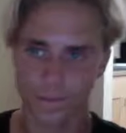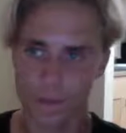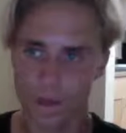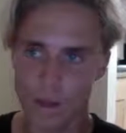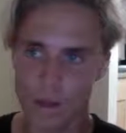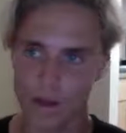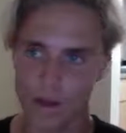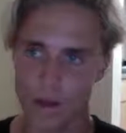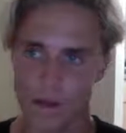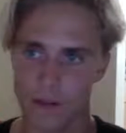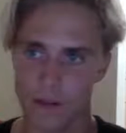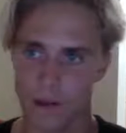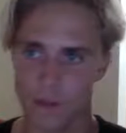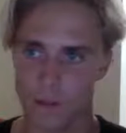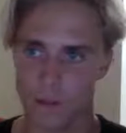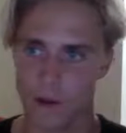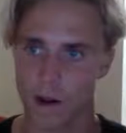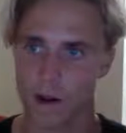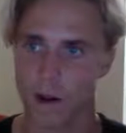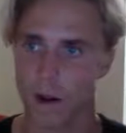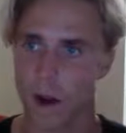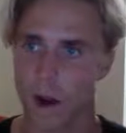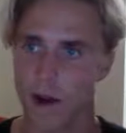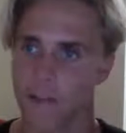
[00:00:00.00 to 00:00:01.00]
go out there and work.
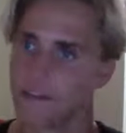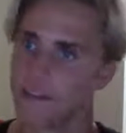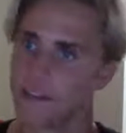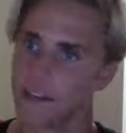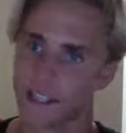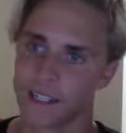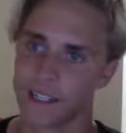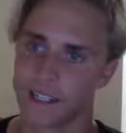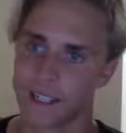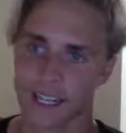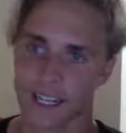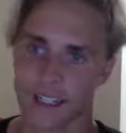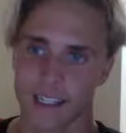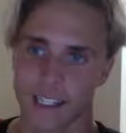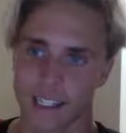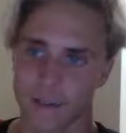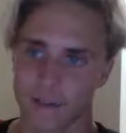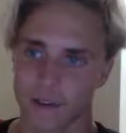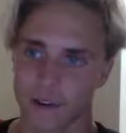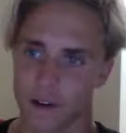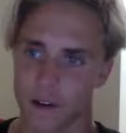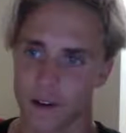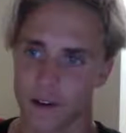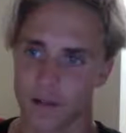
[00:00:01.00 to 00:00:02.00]
And then here's this
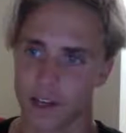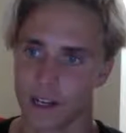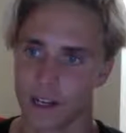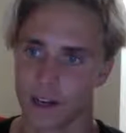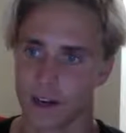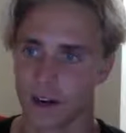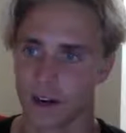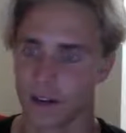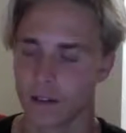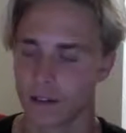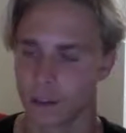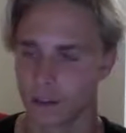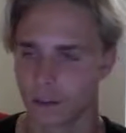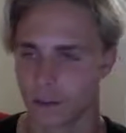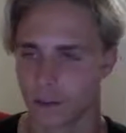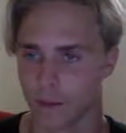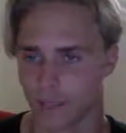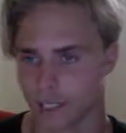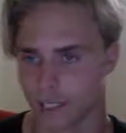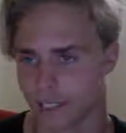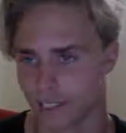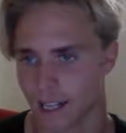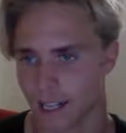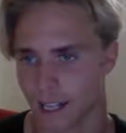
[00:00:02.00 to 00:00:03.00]
photo of all these women
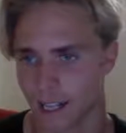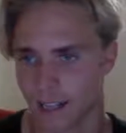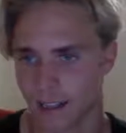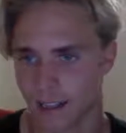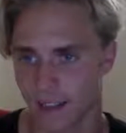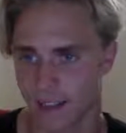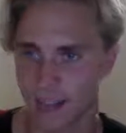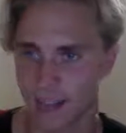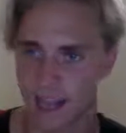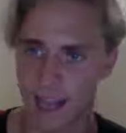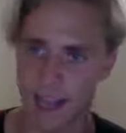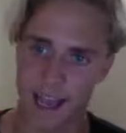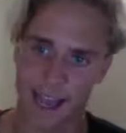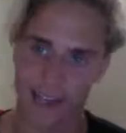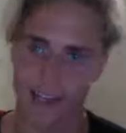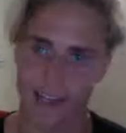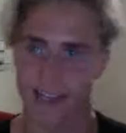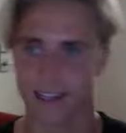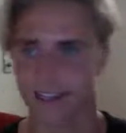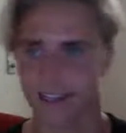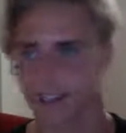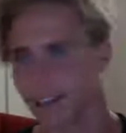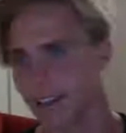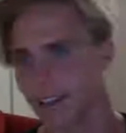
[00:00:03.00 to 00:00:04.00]
just laying
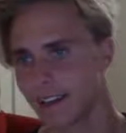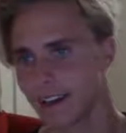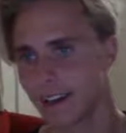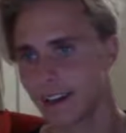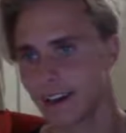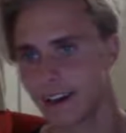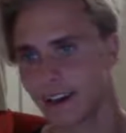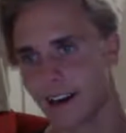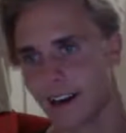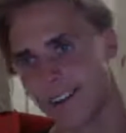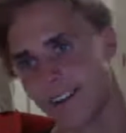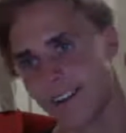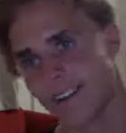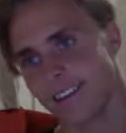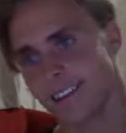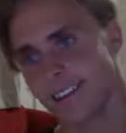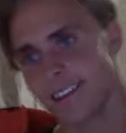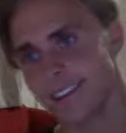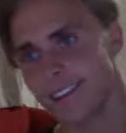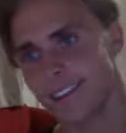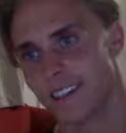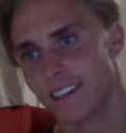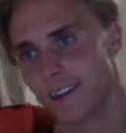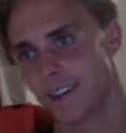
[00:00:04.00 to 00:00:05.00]
in their
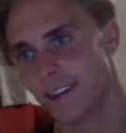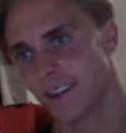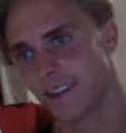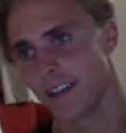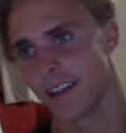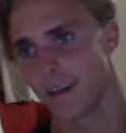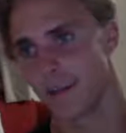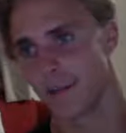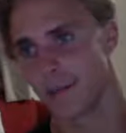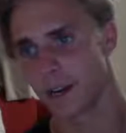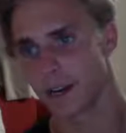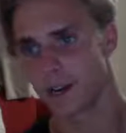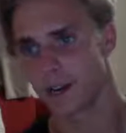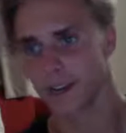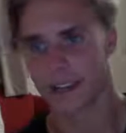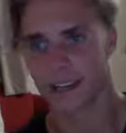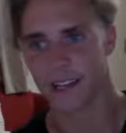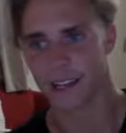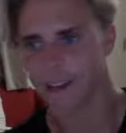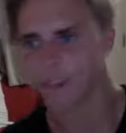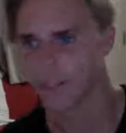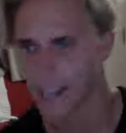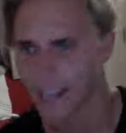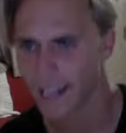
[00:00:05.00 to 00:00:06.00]
whatever
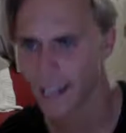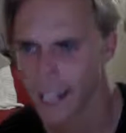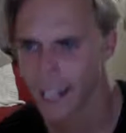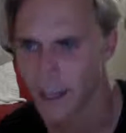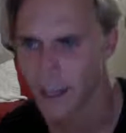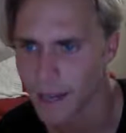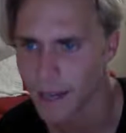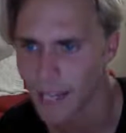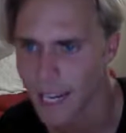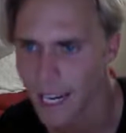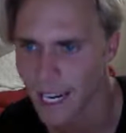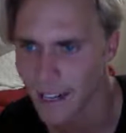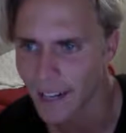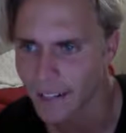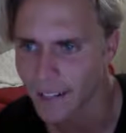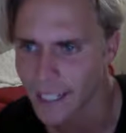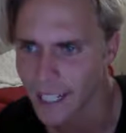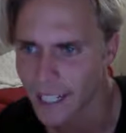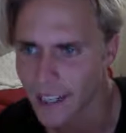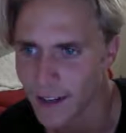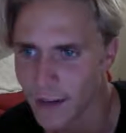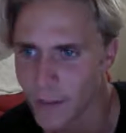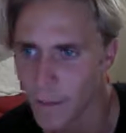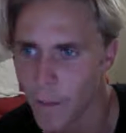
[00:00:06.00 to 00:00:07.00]
they're raking up. I can't even
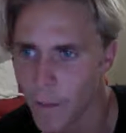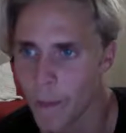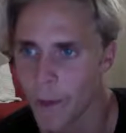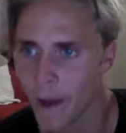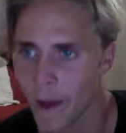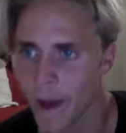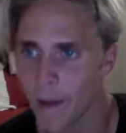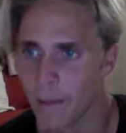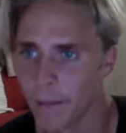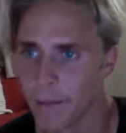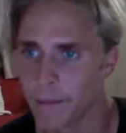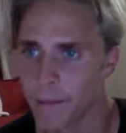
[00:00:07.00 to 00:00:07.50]
tell, but